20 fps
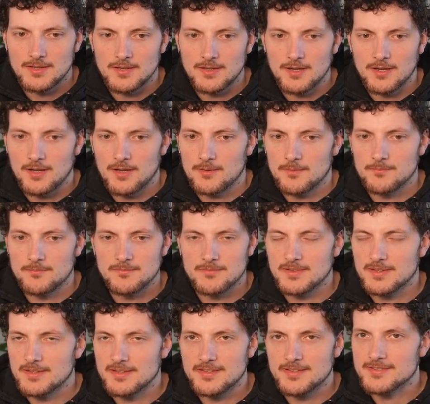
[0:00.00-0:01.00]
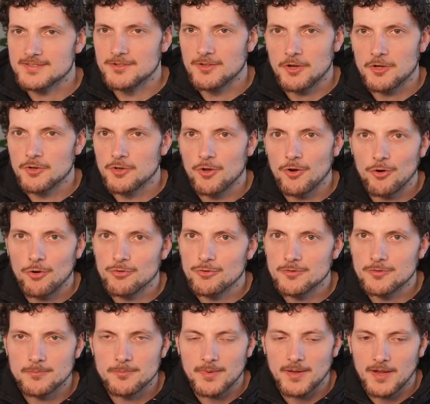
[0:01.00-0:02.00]
is not
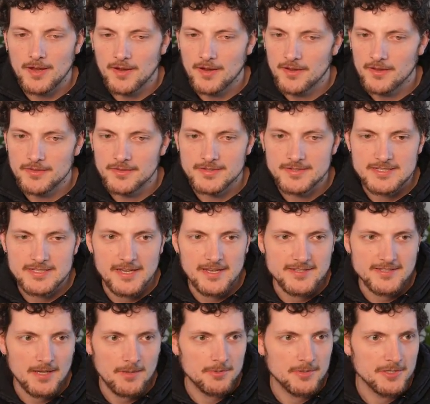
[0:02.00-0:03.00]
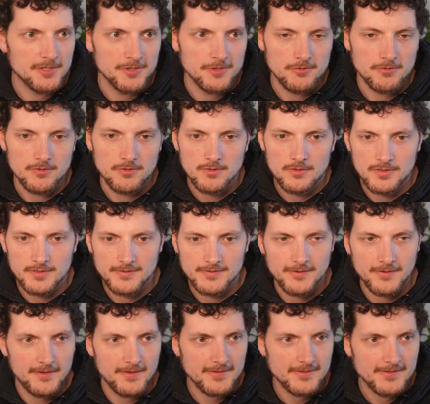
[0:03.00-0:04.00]
known by the DAW. It's
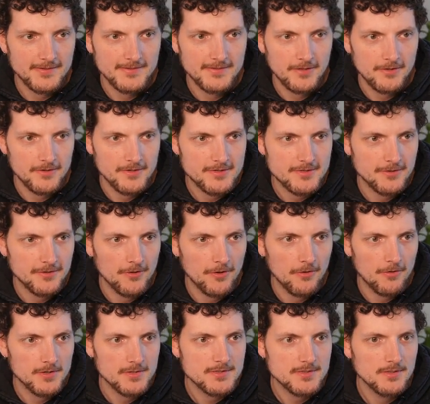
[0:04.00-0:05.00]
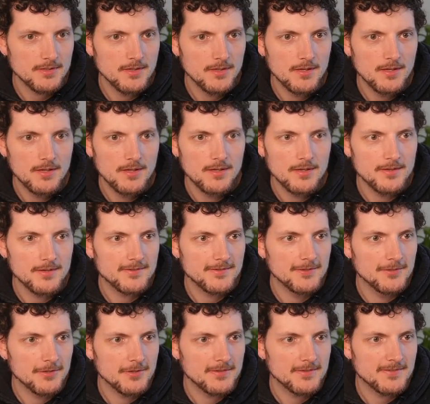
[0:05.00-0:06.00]
not necessary to know it. Let's
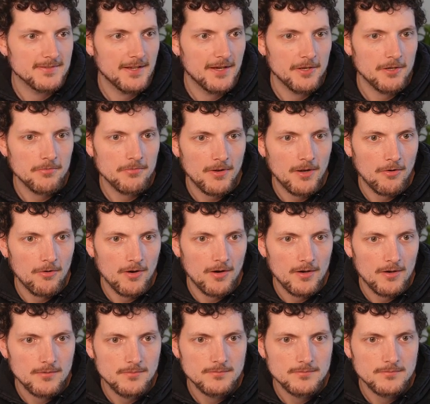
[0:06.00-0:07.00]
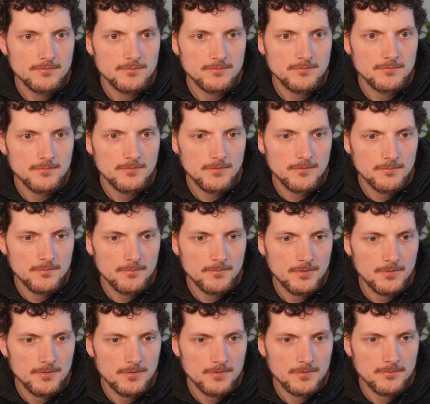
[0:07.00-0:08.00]
look inside of our
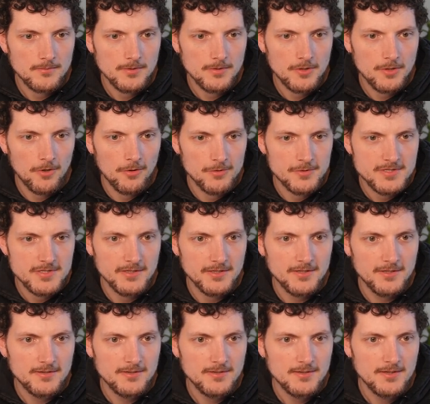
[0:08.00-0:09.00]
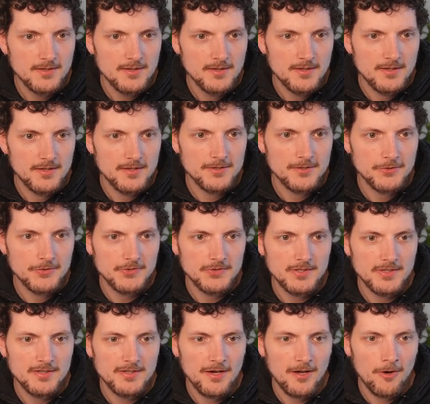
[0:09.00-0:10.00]
code here. And you
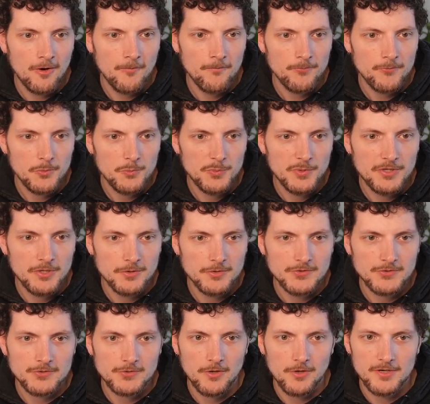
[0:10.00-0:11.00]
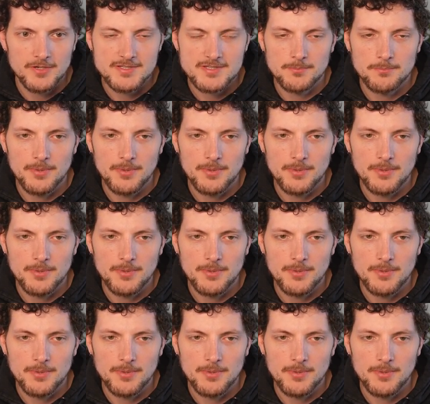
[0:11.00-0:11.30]
see now we don't store it in